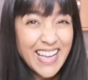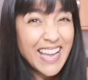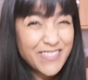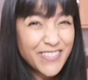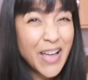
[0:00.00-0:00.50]

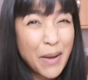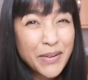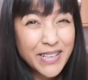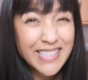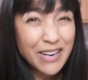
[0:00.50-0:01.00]
If I am
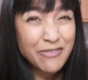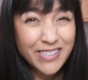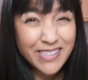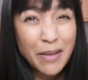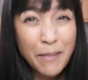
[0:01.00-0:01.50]
going to take
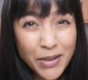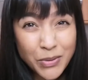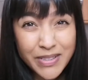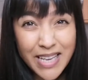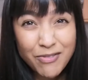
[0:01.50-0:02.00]
risks, I might as
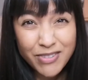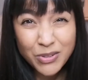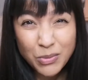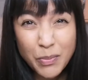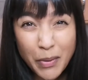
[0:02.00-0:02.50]
well take risks
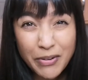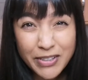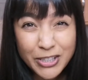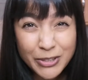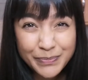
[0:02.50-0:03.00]
with porridge.